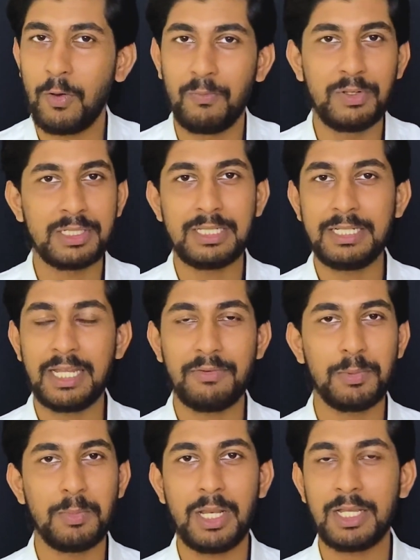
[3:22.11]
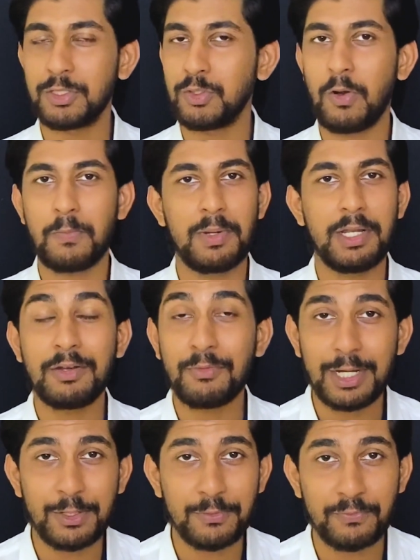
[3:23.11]
Obviously, David Miller has not been in
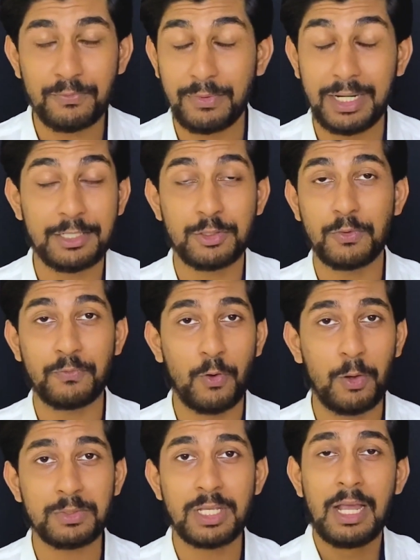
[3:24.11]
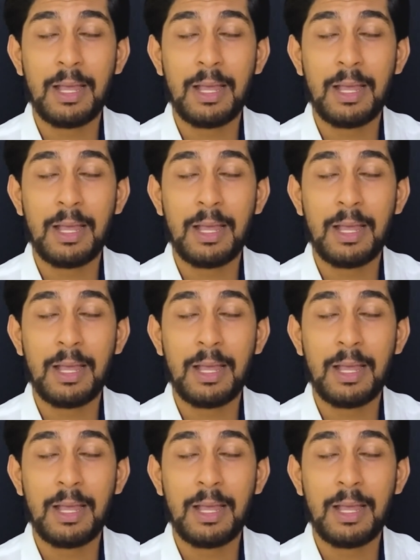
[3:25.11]
greatest of forms,